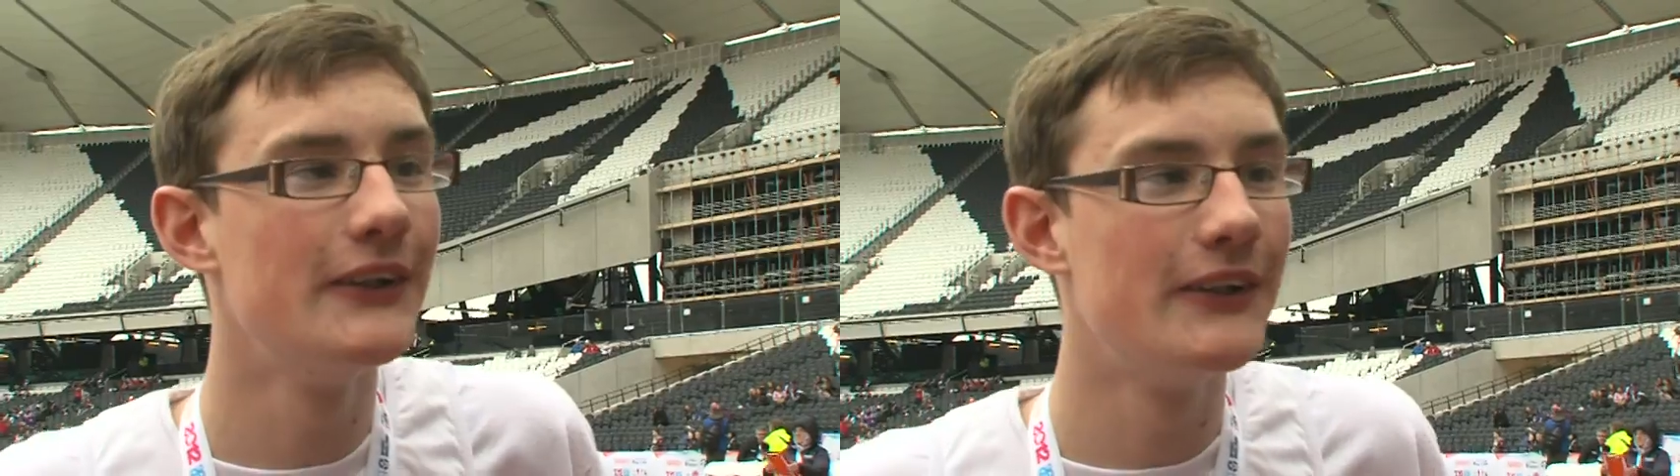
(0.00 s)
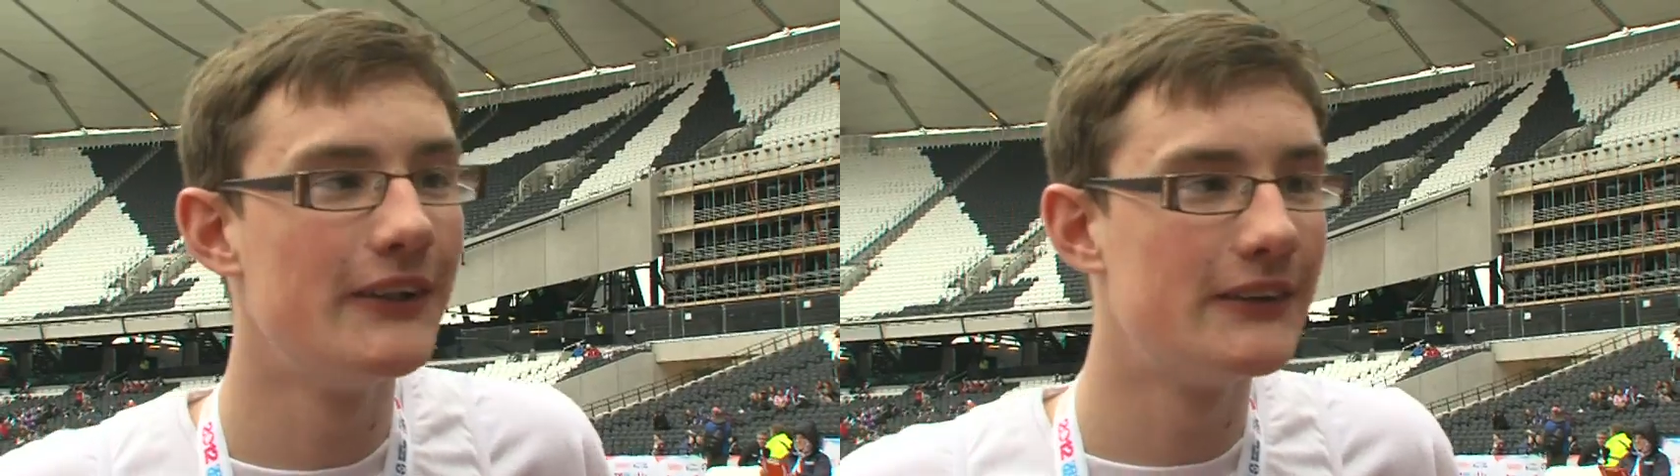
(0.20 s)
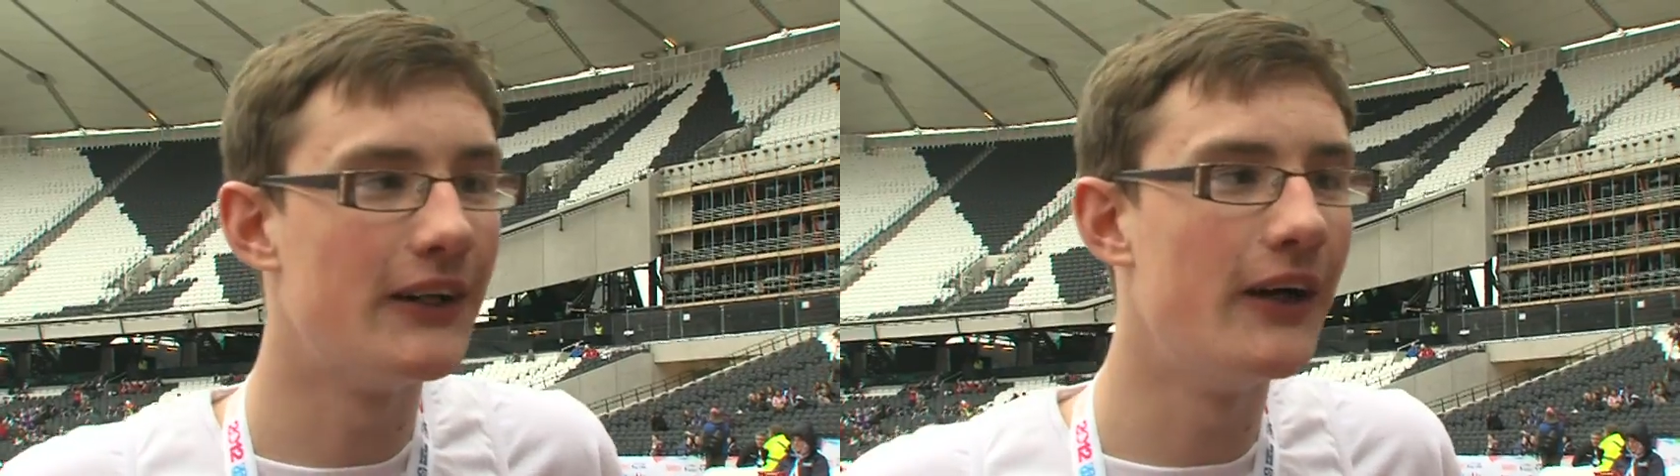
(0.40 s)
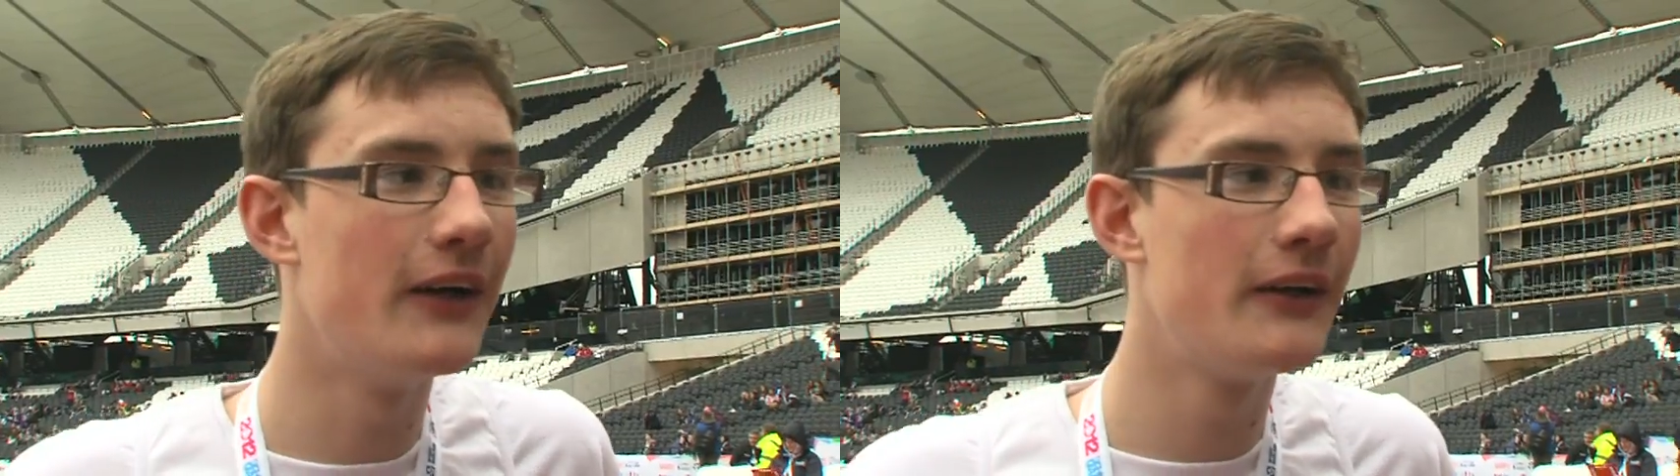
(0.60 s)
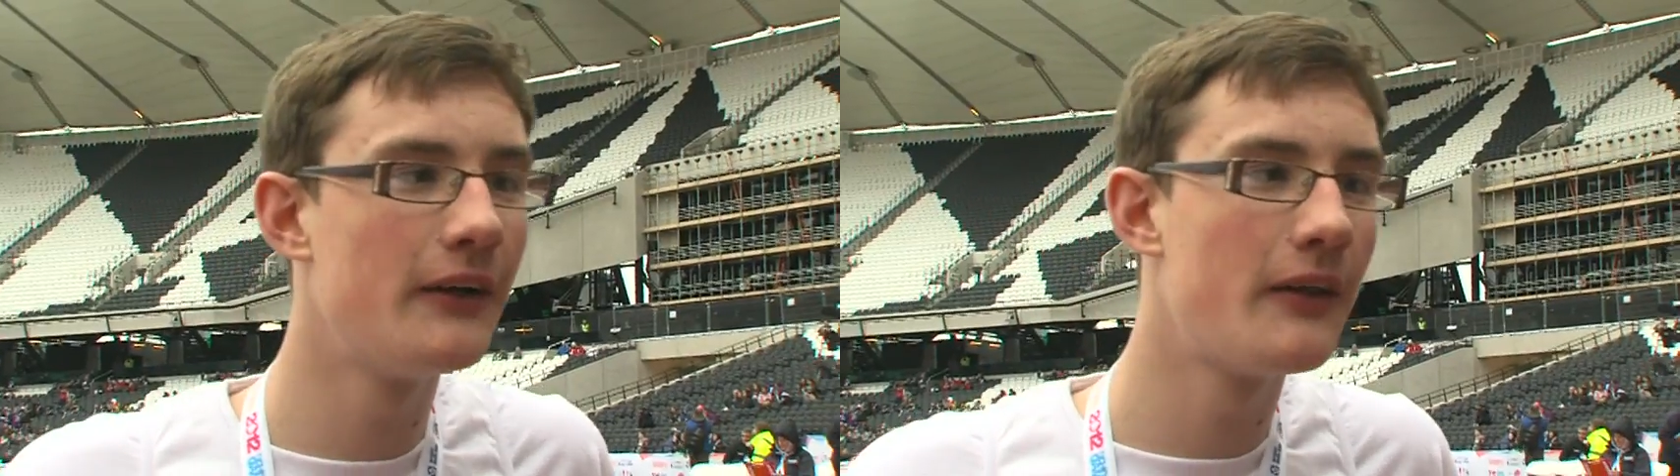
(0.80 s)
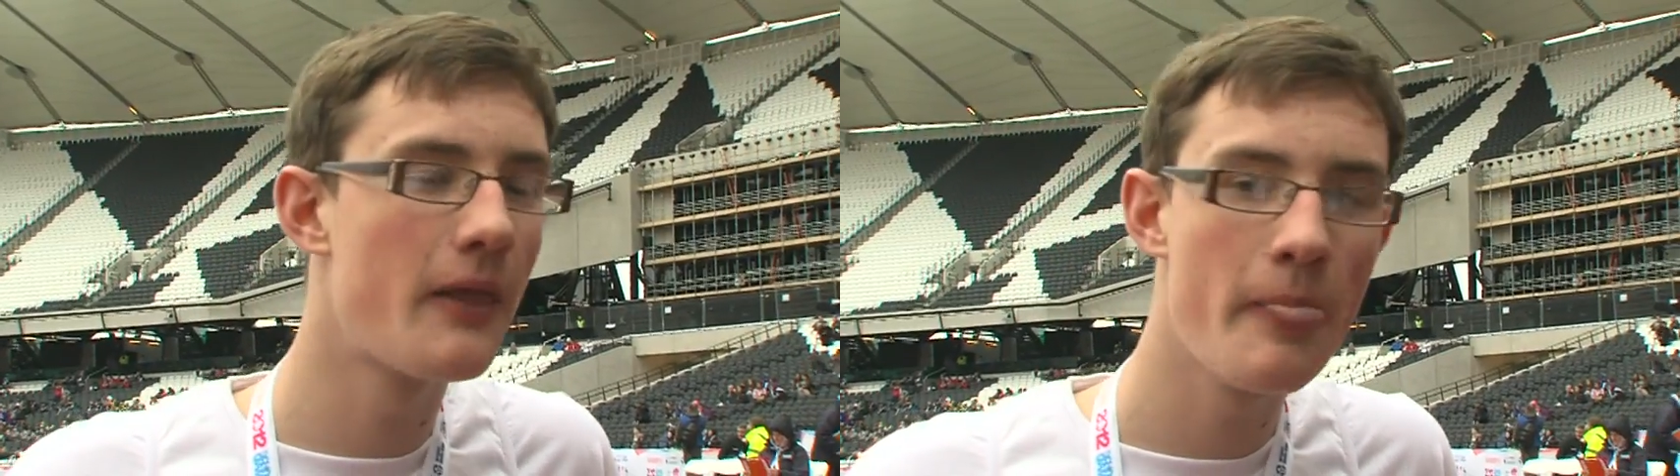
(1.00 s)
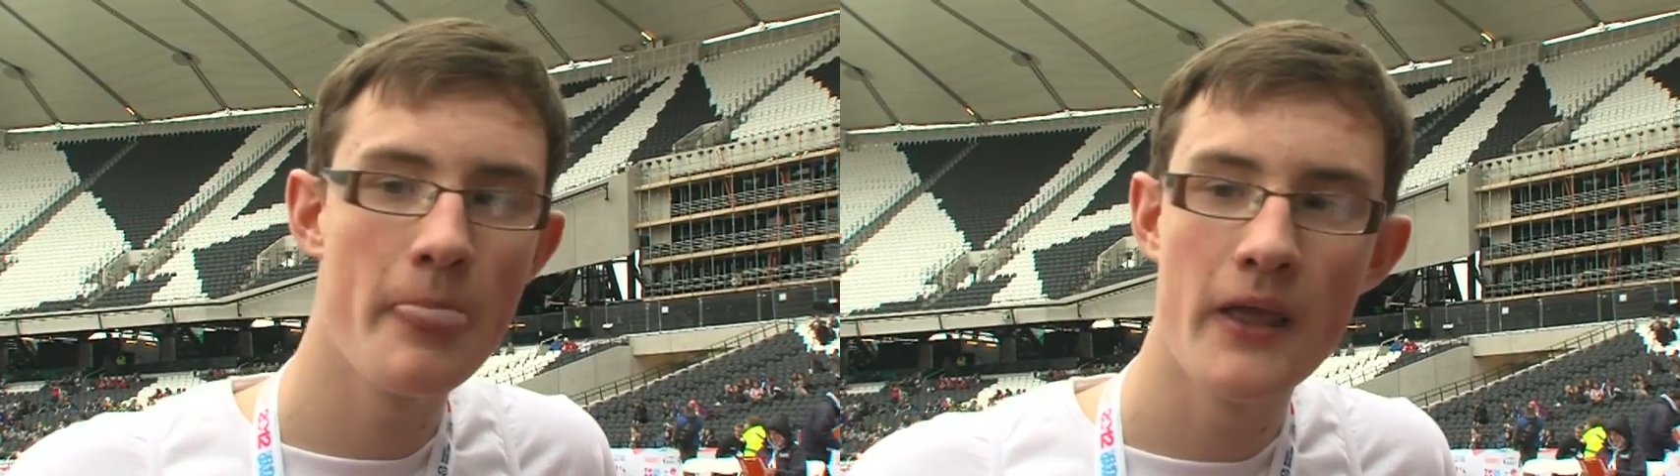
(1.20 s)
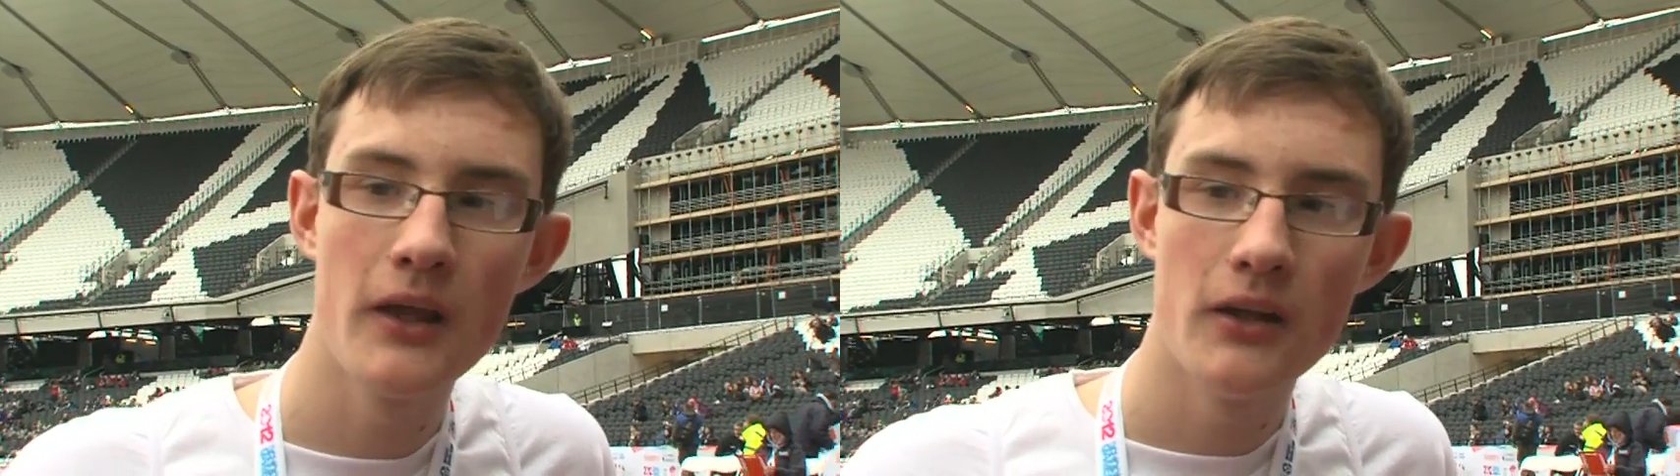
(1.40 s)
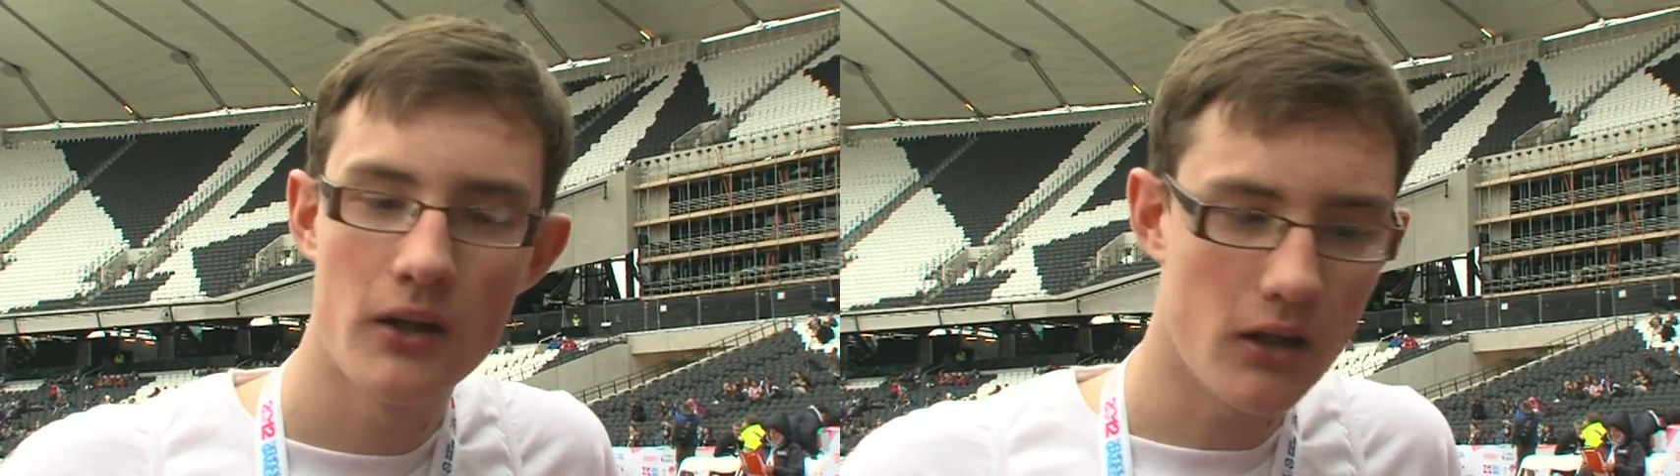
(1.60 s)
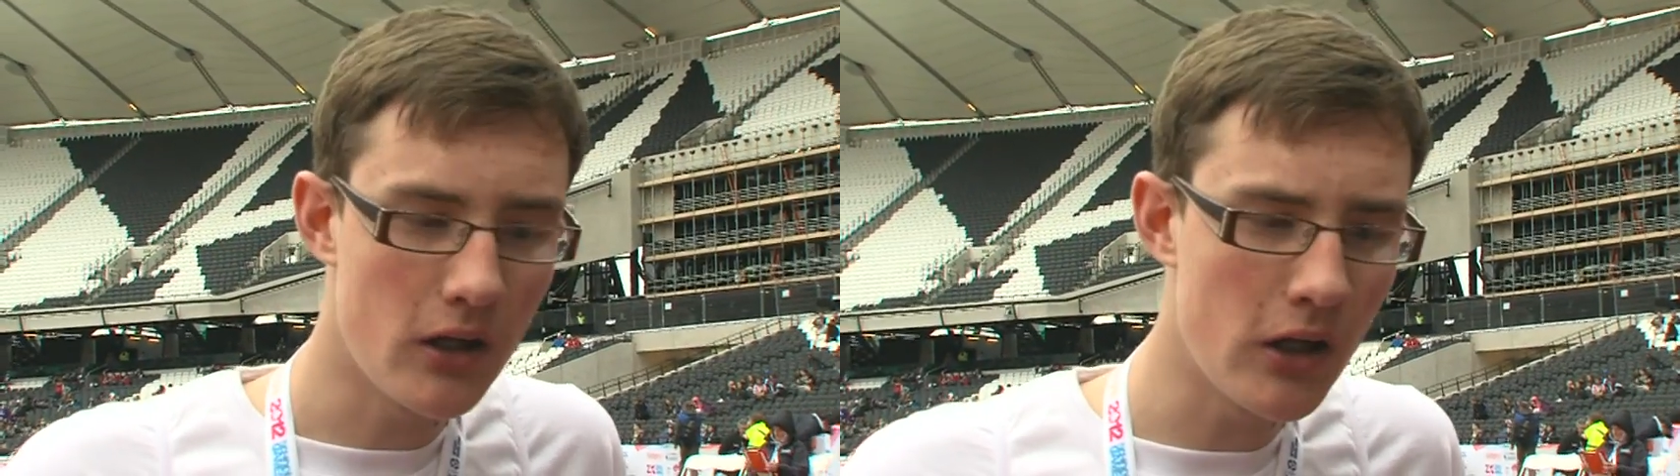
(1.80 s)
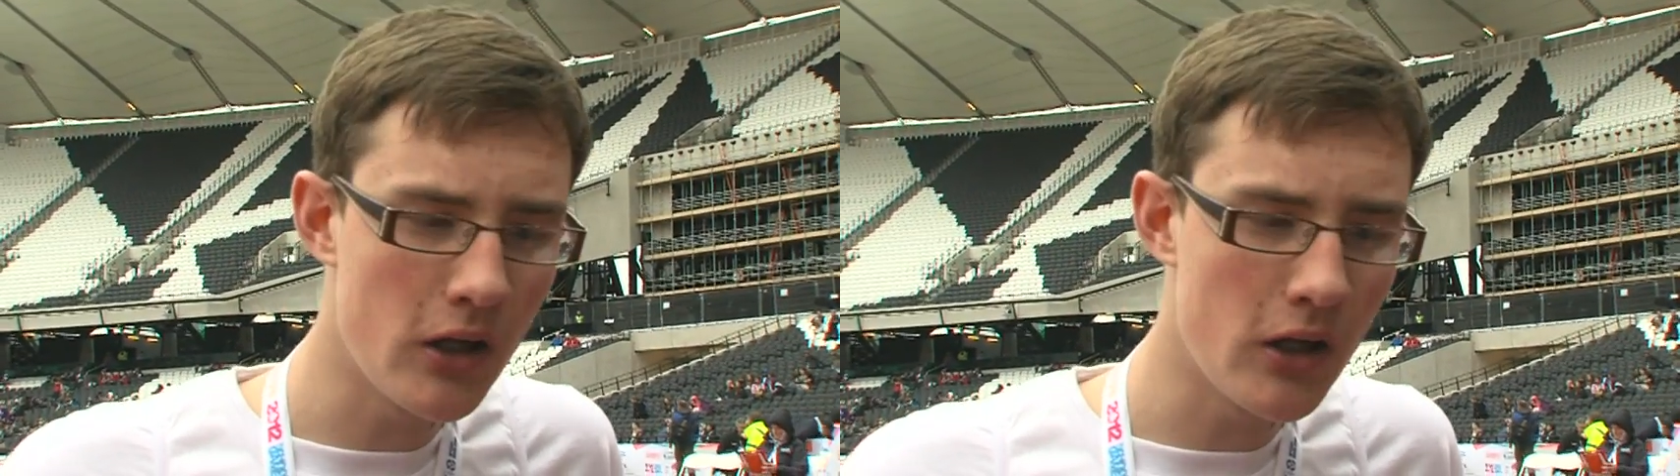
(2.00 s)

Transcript: What would you like to go on and achieve then?